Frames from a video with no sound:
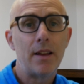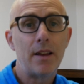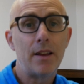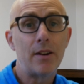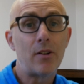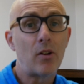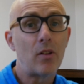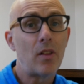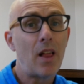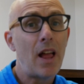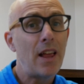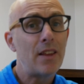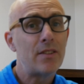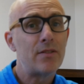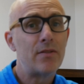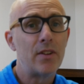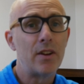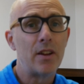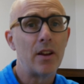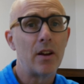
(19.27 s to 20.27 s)
In our
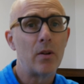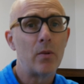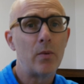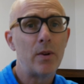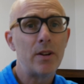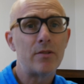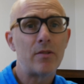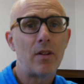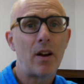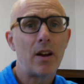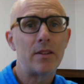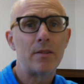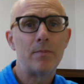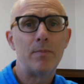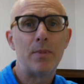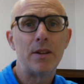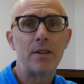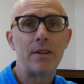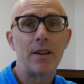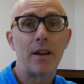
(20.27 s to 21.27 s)
last video, we tried to
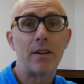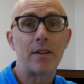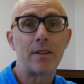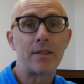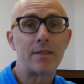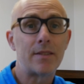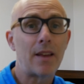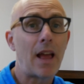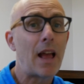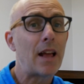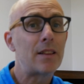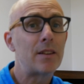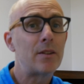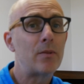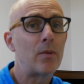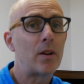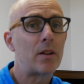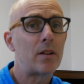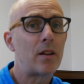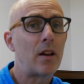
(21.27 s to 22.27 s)
pin down exactly
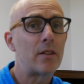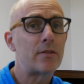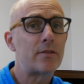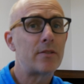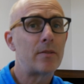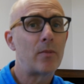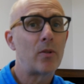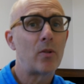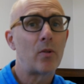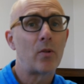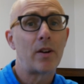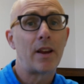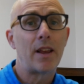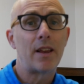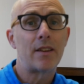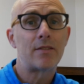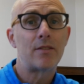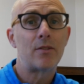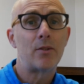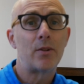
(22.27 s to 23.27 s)
what customer or
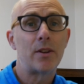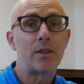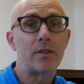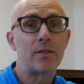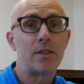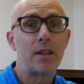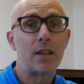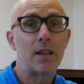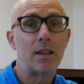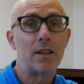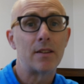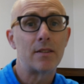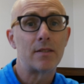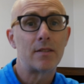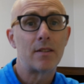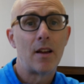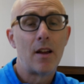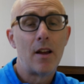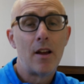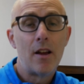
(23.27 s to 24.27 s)
guest loyalty
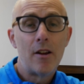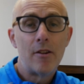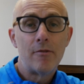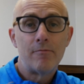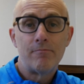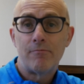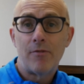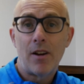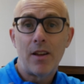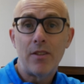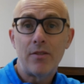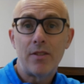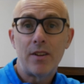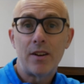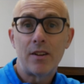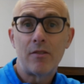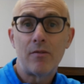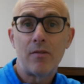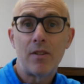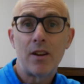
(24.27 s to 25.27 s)
is. Rather
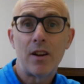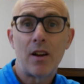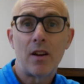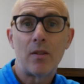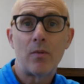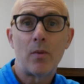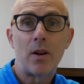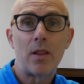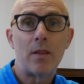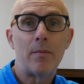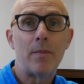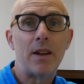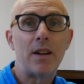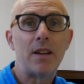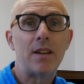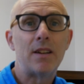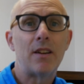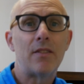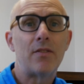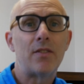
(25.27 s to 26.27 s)
than agreeing on one of the
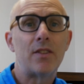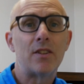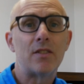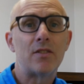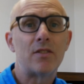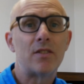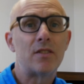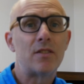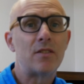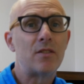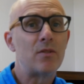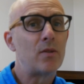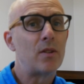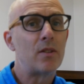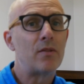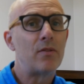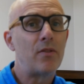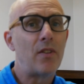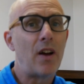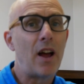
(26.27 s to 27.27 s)
many definitions you
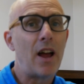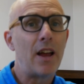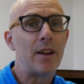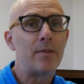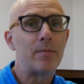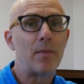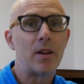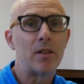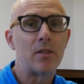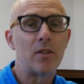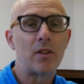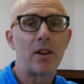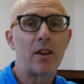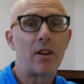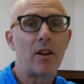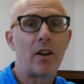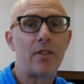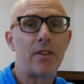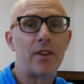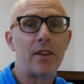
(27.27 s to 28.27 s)
can find by
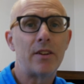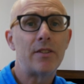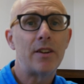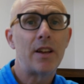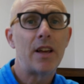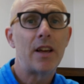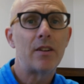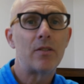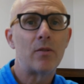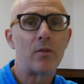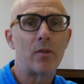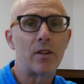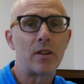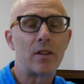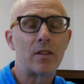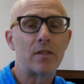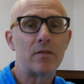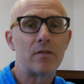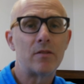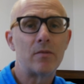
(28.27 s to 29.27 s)
looking on the internet or in
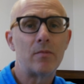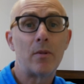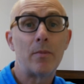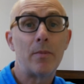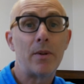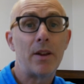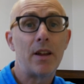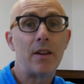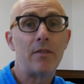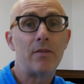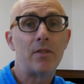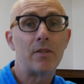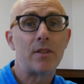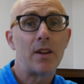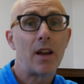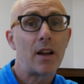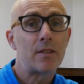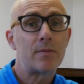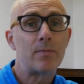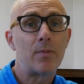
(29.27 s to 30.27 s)
consumer behavior
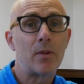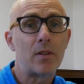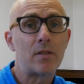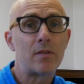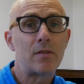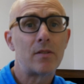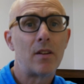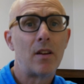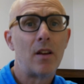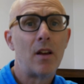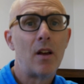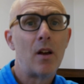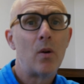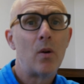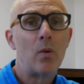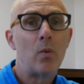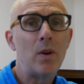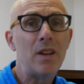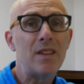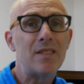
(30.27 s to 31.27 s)
textbooks,
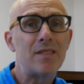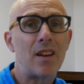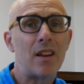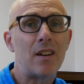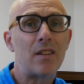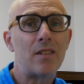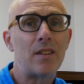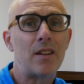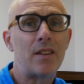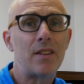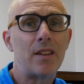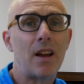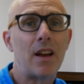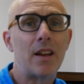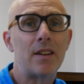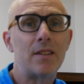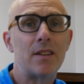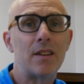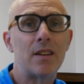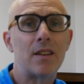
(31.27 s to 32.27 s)
we settled on the
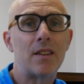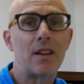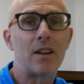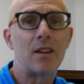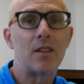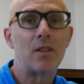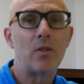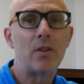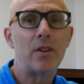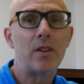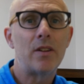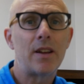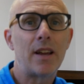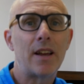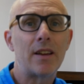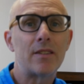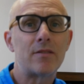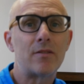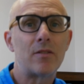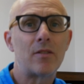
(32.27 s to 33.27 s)
idea that a loyal
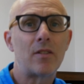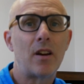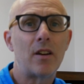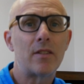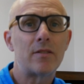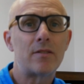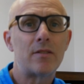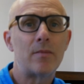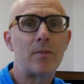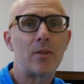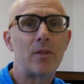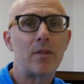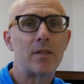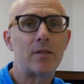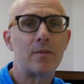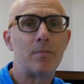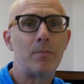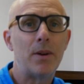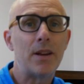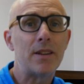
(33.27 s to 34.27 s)
guest or customer
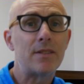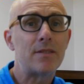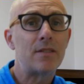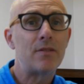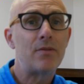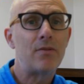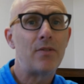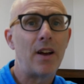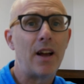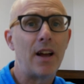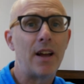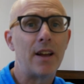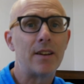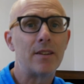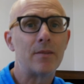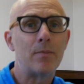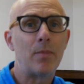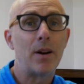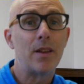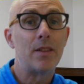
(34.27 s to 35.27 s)
is best
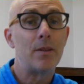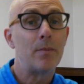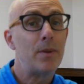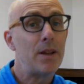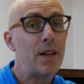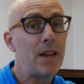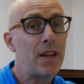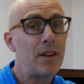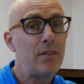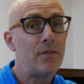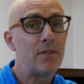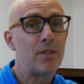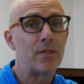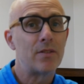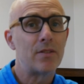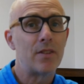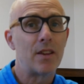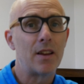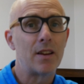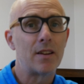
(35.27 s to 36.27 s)
defined by the
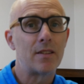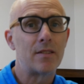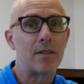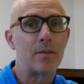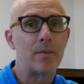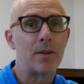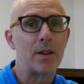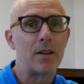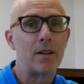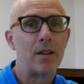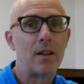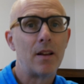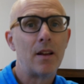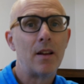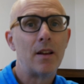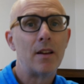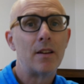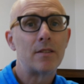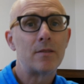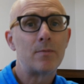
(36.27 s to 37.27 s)
behaviors they exhibit.
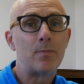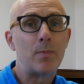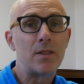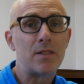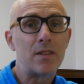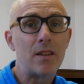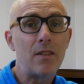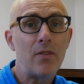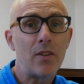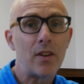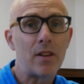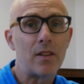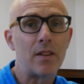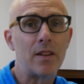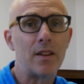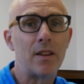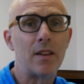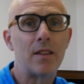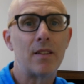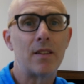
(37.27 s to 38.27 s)

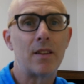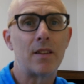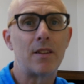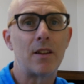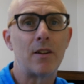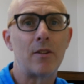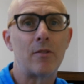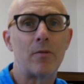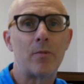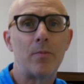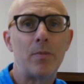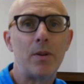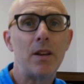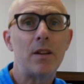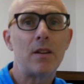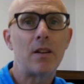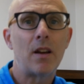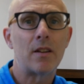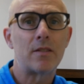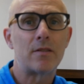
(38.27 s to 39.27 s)
Specifically, that they are
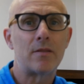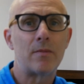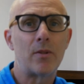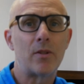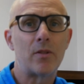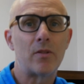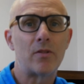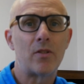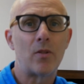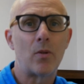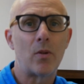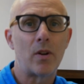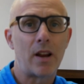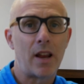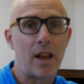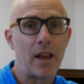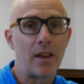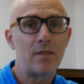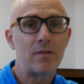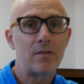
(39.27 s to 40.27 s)
repeat customers or
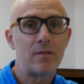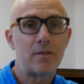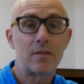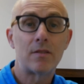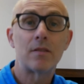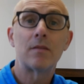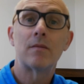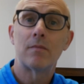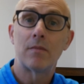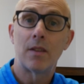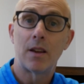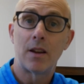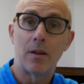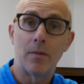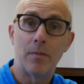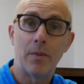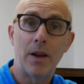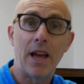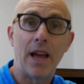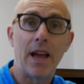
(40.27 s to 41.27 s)
guests, they
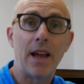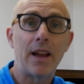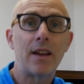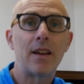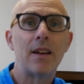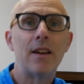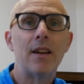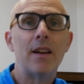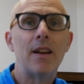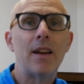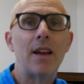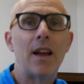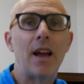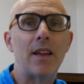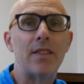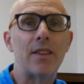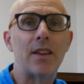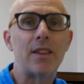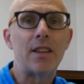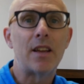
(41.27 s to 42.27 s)
come back,
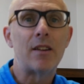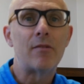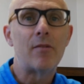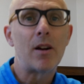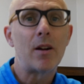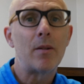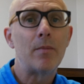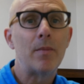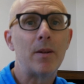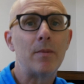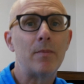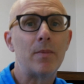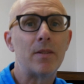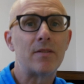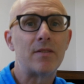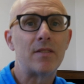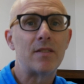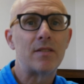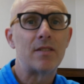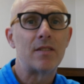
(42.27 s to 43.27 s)
and that they recommend
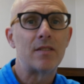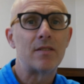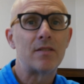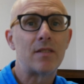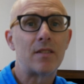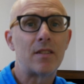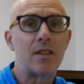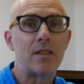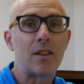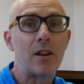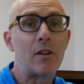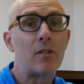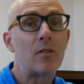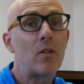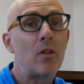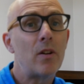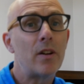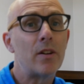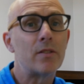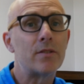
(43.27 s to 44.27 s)
businesses that they are
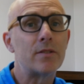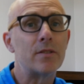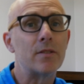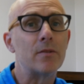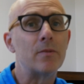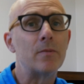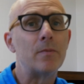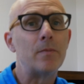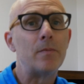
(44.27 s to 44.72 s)
loyal to.